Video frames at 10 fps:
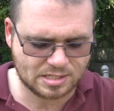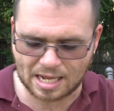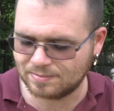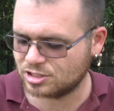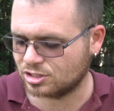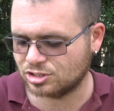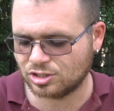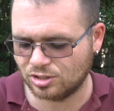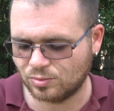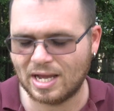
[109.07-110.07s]
I'm just going to
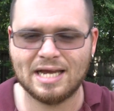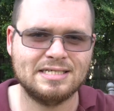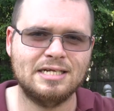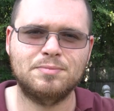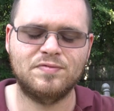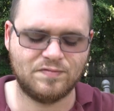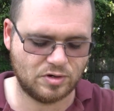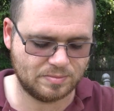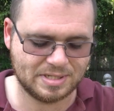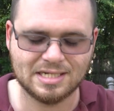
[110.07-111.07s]
show you the way I tend to
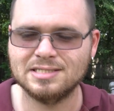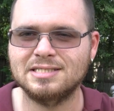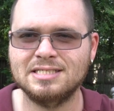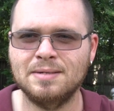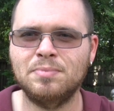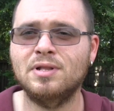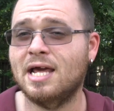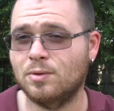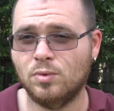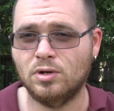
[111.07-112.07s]
prefer it because it's simple
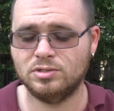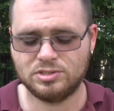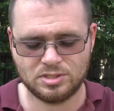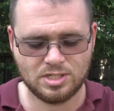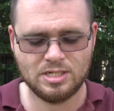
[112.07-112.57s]
and it works.